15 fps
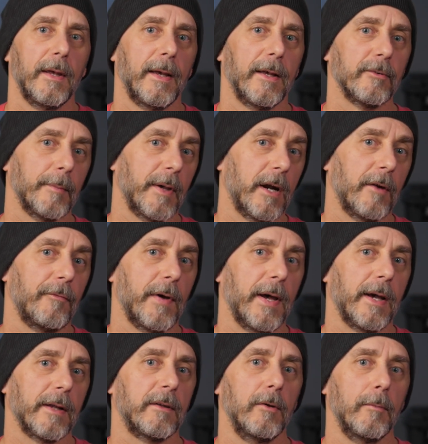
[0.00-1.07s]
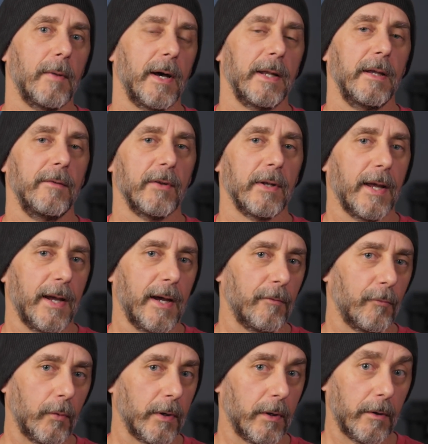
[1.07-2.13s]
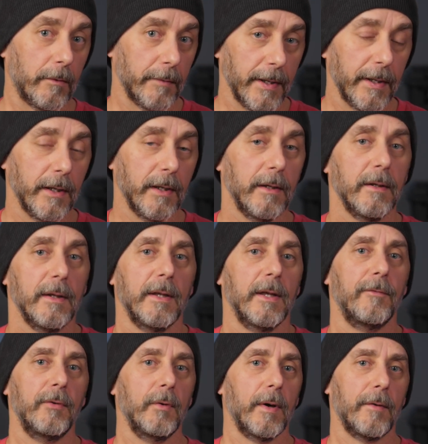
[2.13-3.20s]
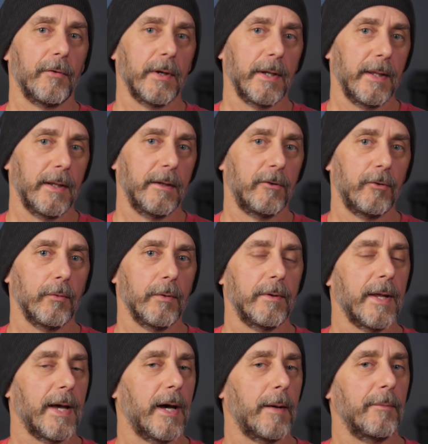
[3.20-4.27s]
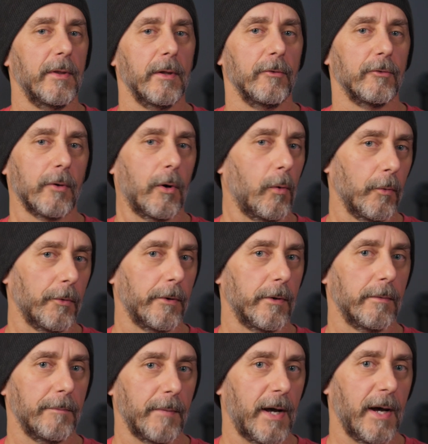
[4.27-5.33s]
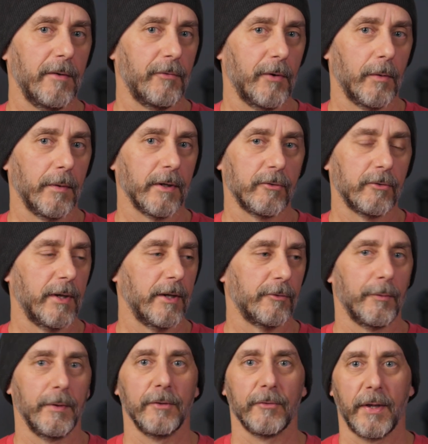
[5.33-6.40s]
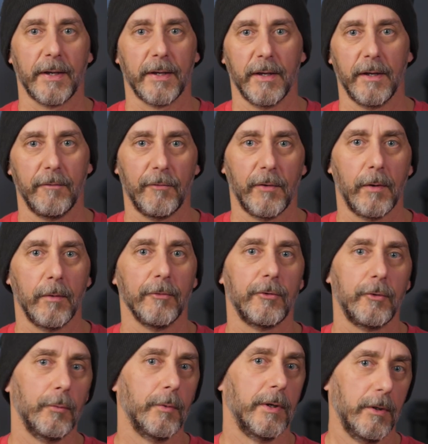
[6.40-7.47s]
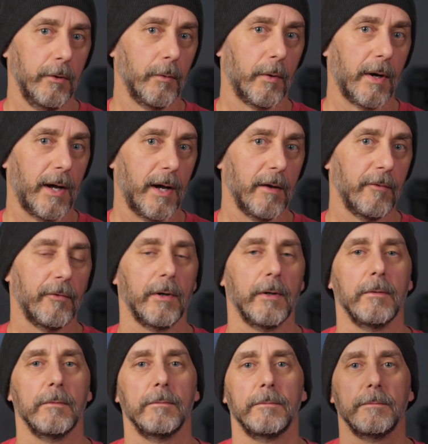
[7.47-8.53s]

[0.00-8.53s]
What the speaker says: As a matter of fact, you might even have one already if you ever needed to adapt those older iPhone accessories like headphones to a newer iPhone.